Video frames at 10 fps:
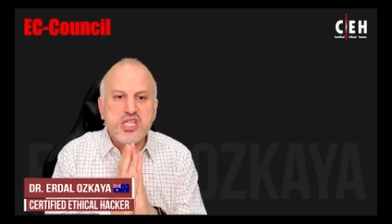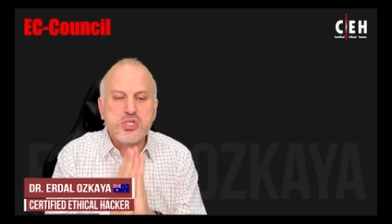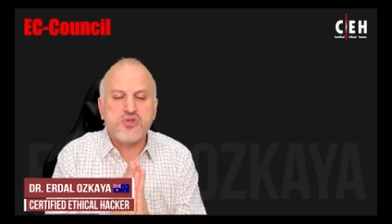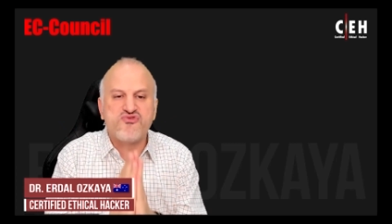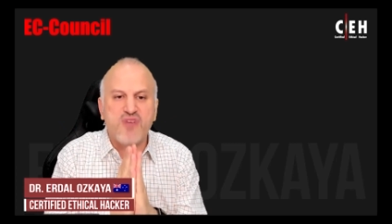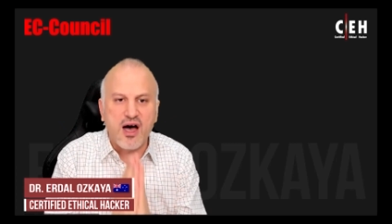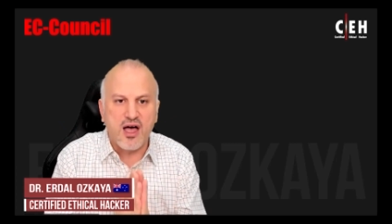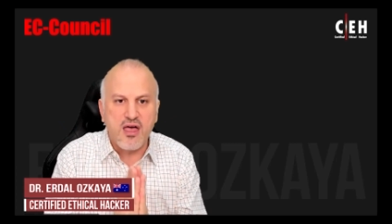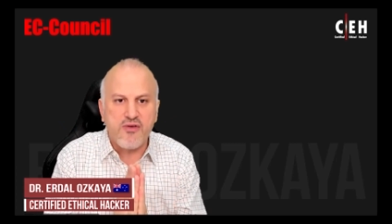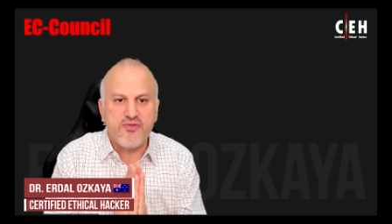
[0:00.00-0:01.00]
to
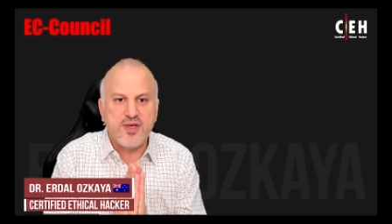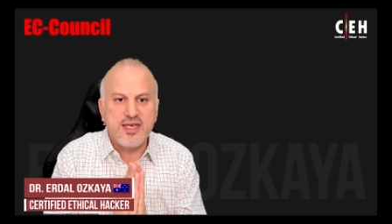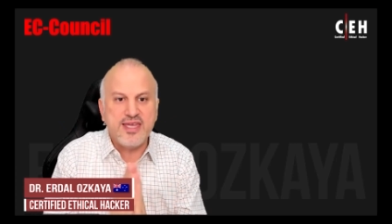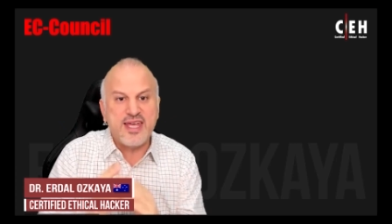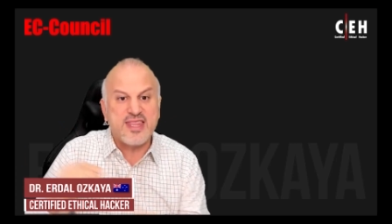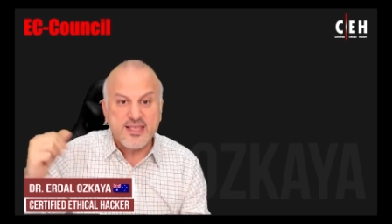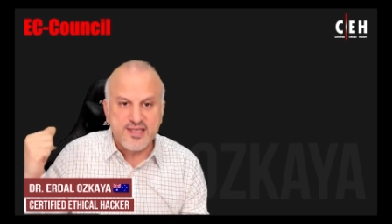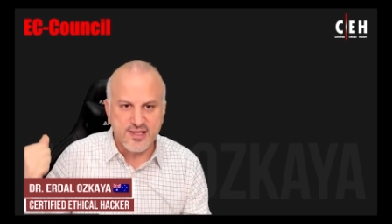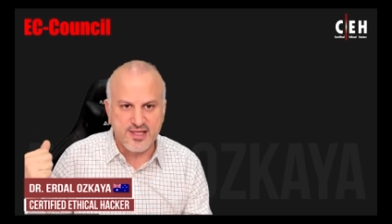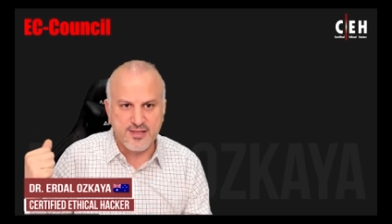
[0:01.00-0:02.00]
drive in a
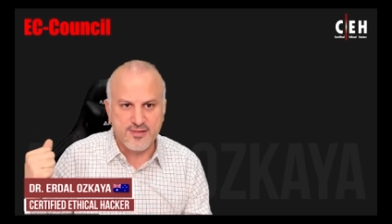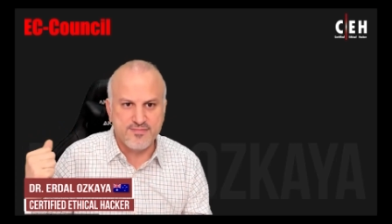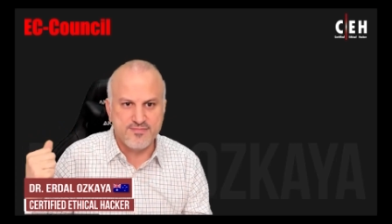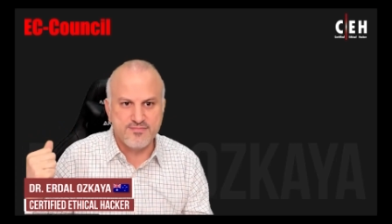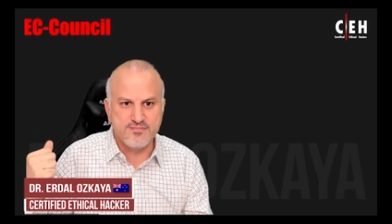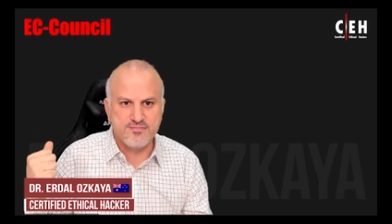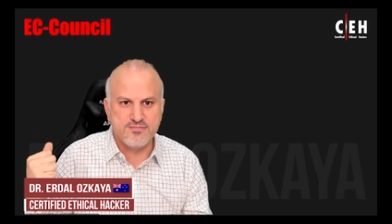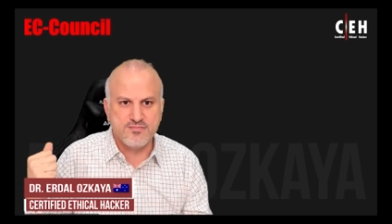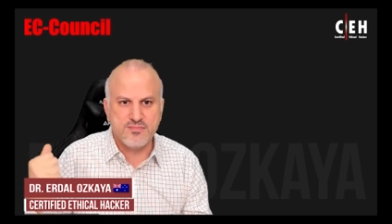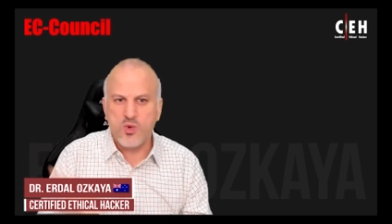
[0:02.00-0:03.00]
desert,
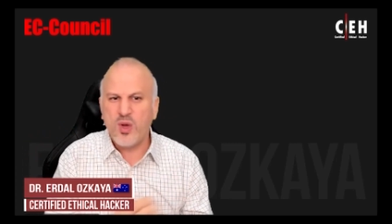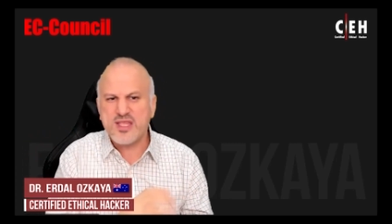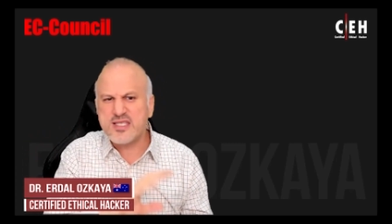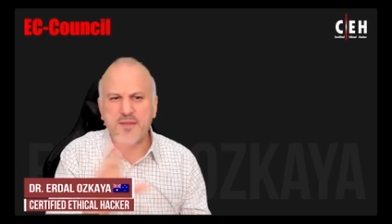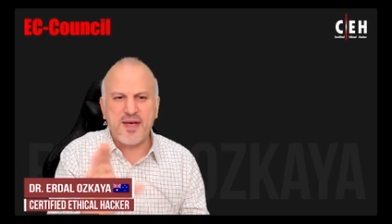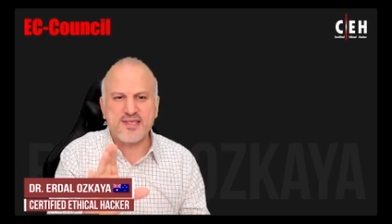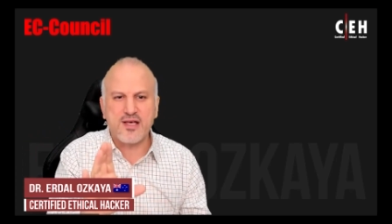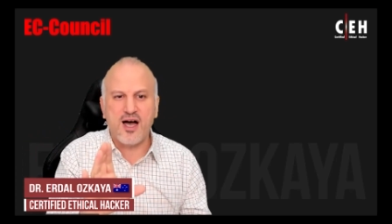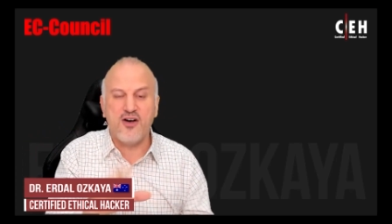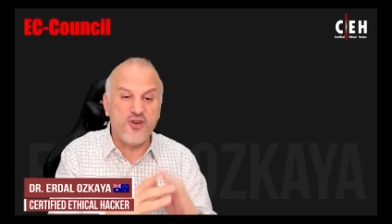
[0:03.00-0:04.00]
what is the best
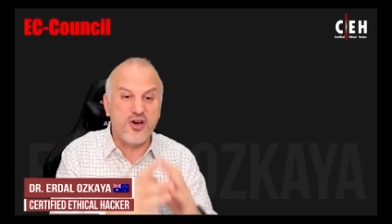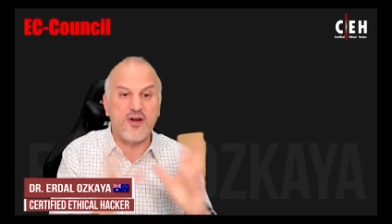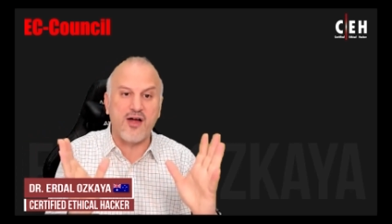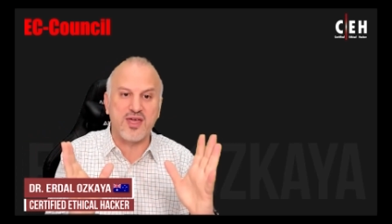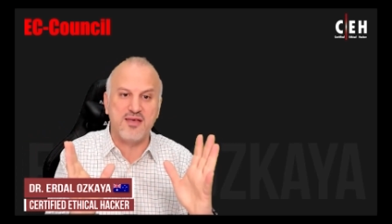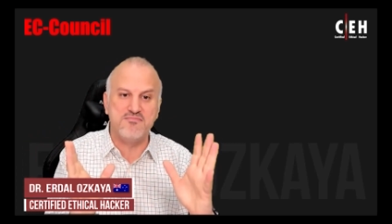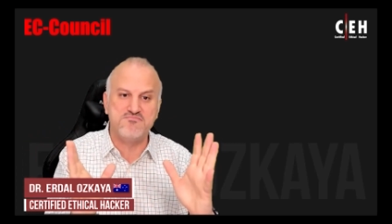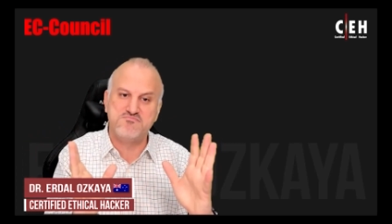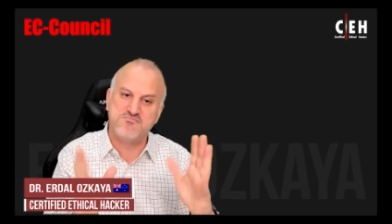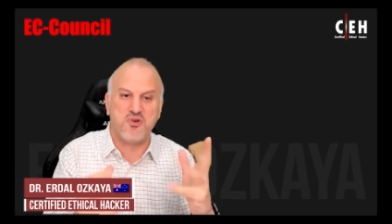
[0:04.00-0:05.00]
car? Ferrari
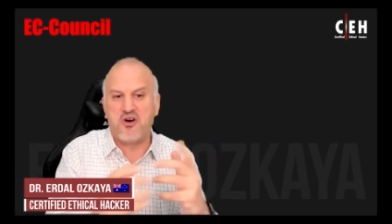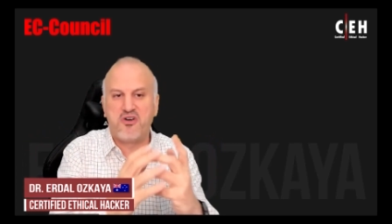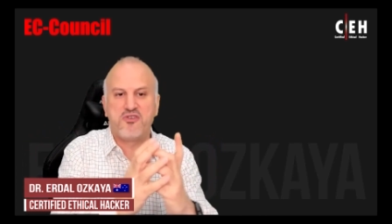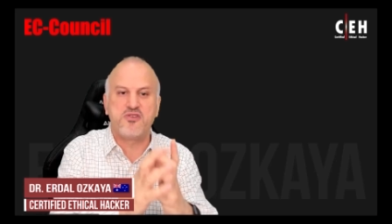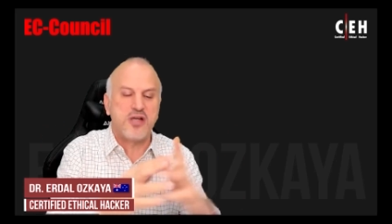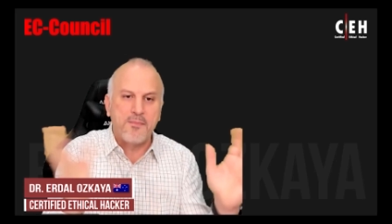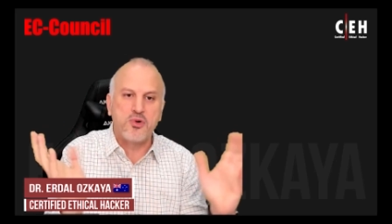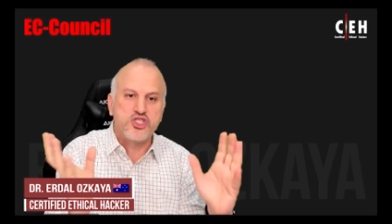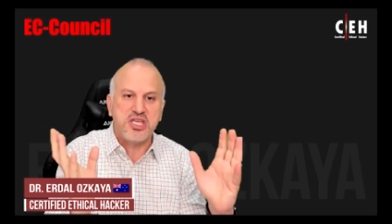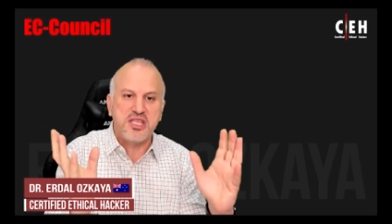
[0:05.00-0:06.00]
or
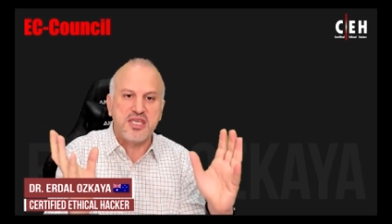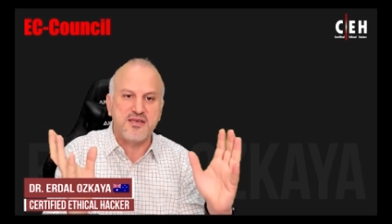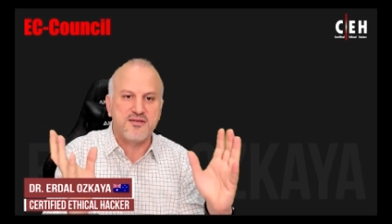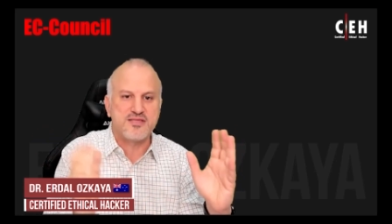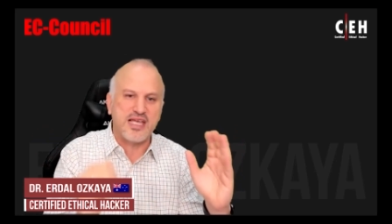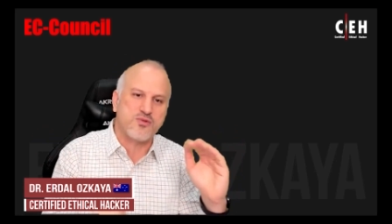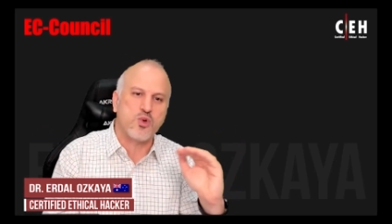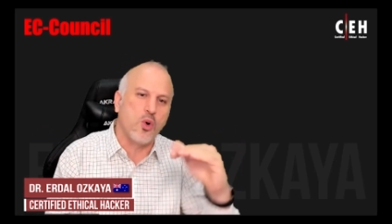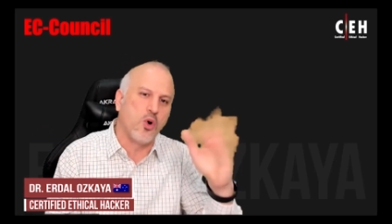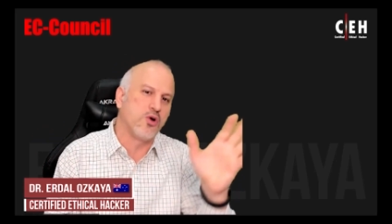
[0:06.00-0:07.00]
Lamborghini that we
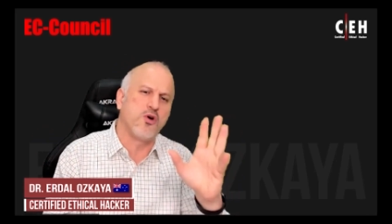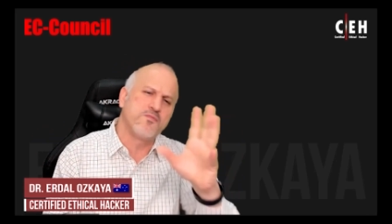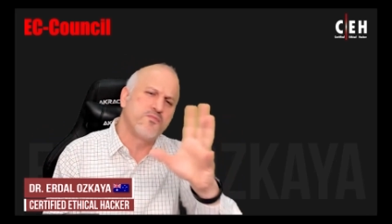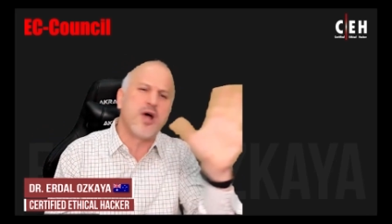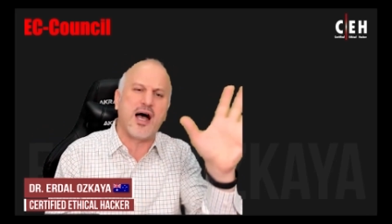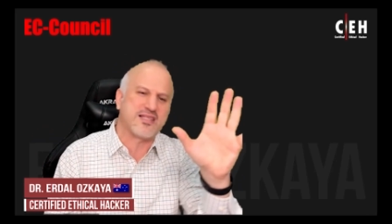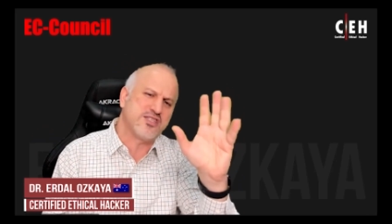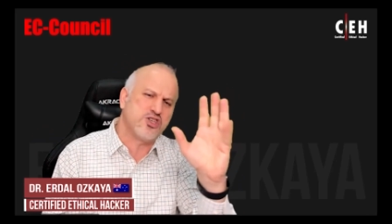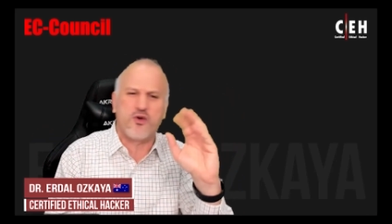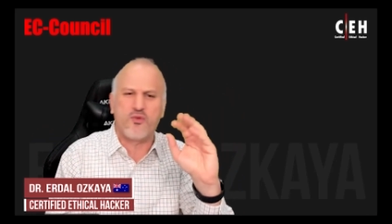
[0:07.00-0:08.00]
all, or Bugatti,
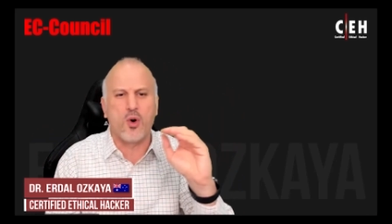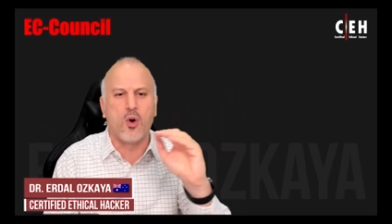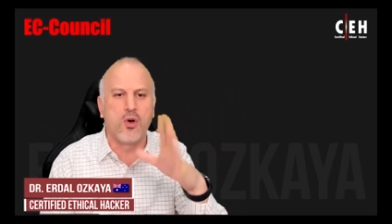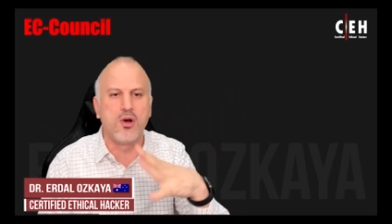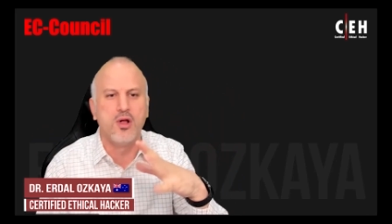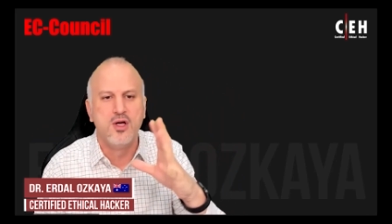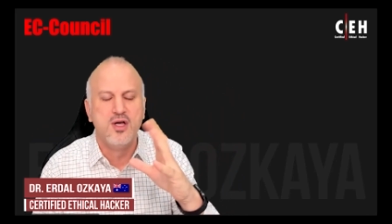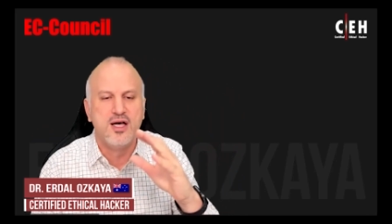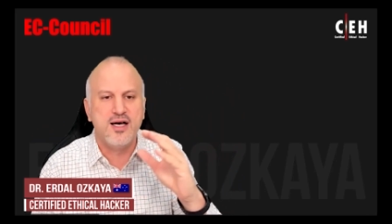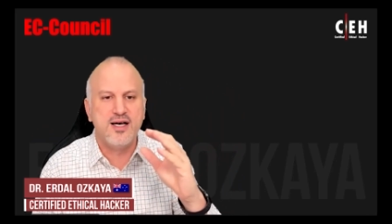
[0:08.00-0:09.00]
you know, we all
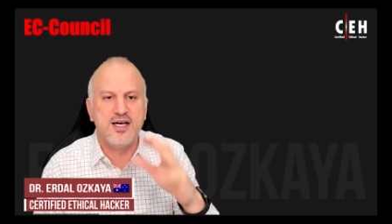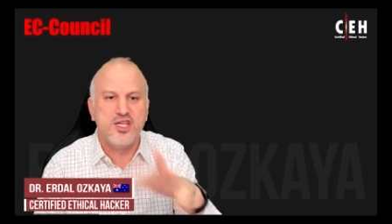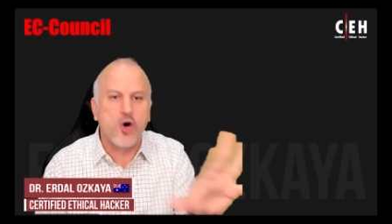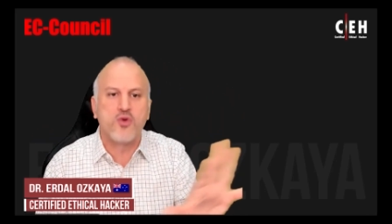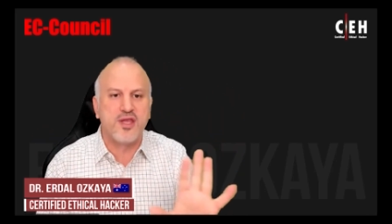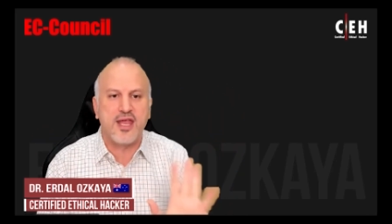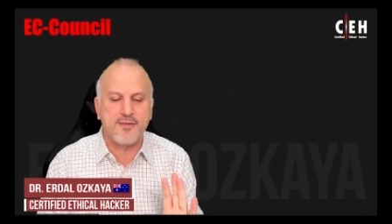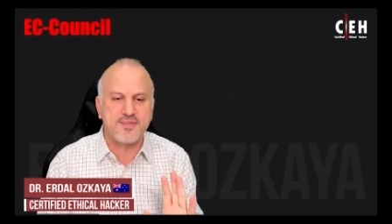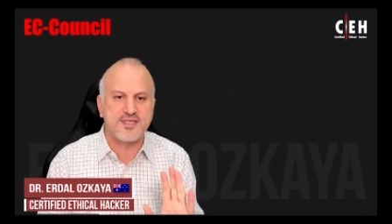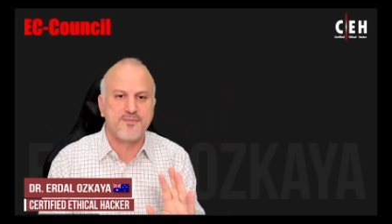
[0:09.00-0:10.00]
uh, know the names.